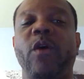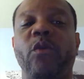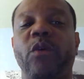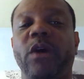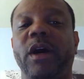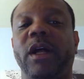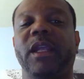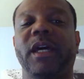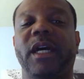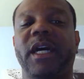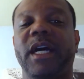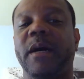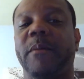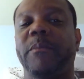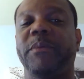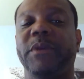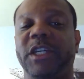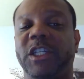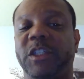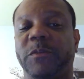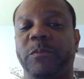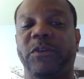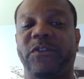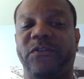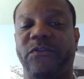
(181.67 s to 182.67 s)
well a company
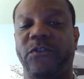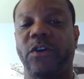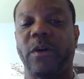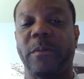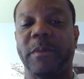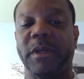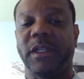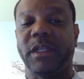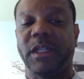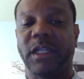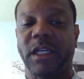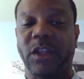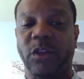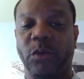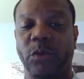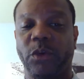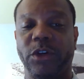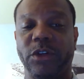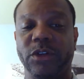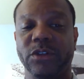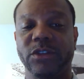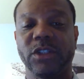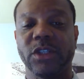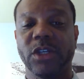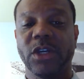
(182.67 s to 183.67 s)
is performing. In other
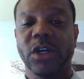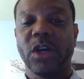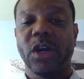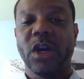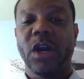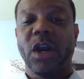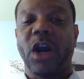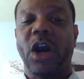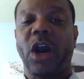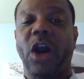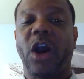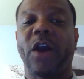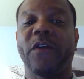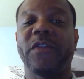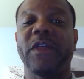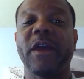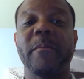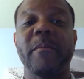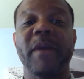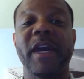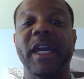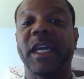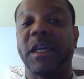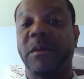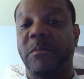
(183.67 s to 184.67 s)
words, are they
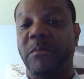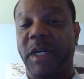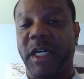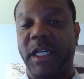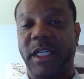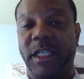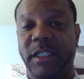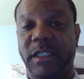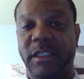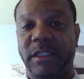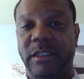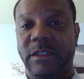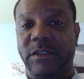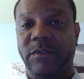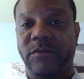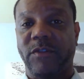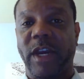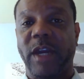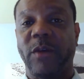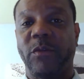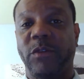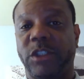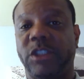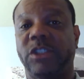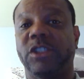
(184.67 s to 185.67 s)
making money,
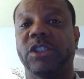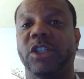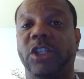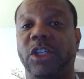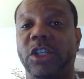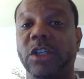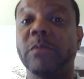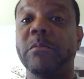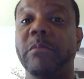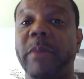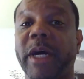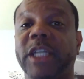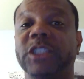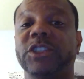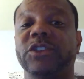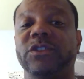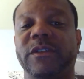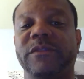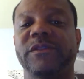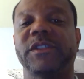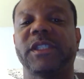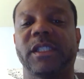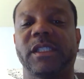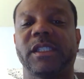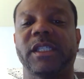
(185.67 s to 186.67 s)
right? Which is a good measure
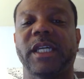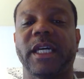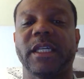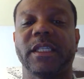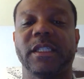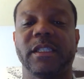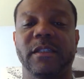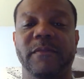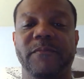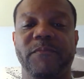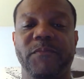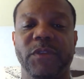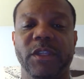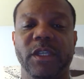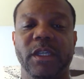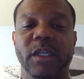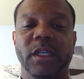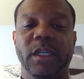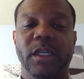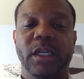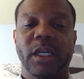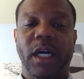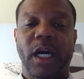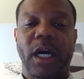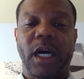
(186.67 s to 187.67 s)
of success.
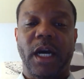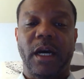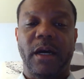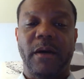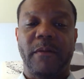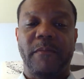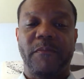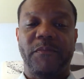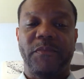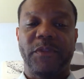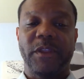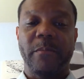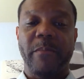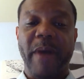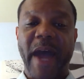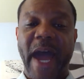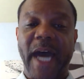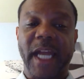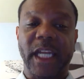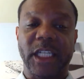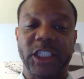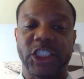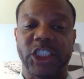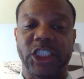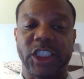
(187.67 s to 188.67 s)
The
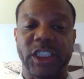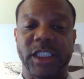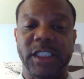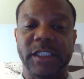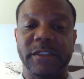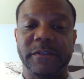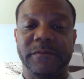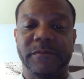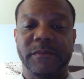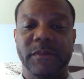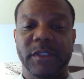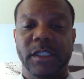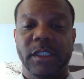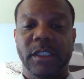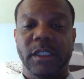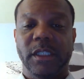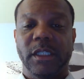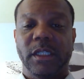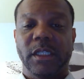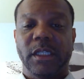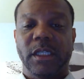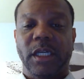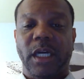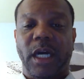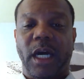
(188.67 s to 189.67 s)
balance sheet
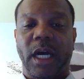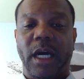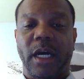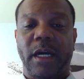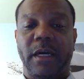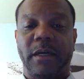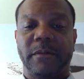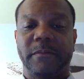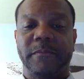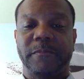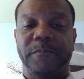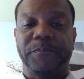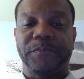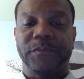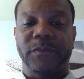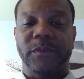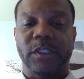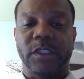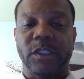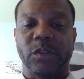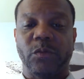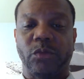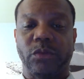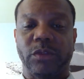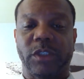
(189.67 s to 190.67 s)

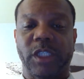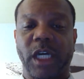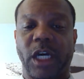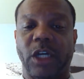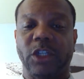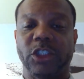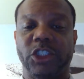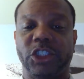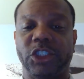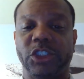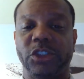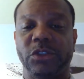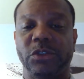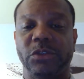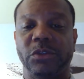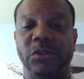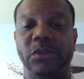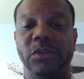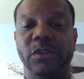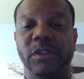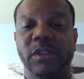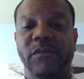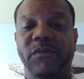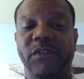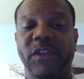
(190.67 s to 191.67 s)
tells
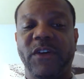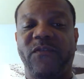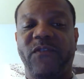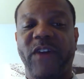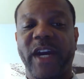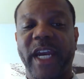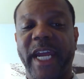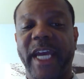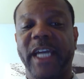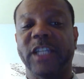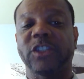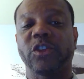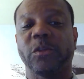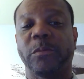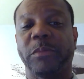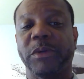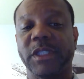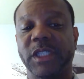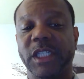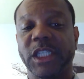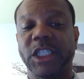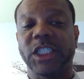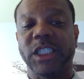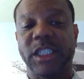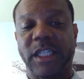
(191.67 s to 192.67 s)
you the financial
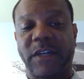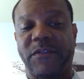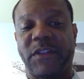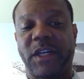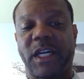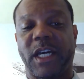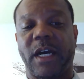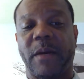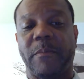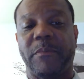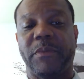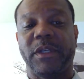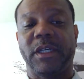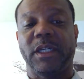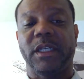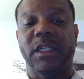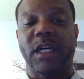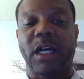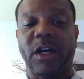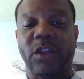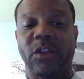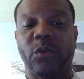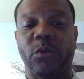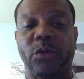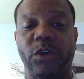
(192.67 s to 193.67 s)
position of the company. In
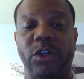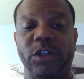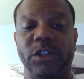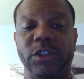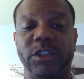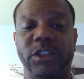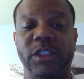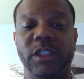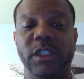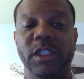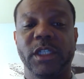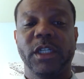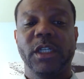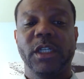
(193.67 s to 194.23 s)
other words,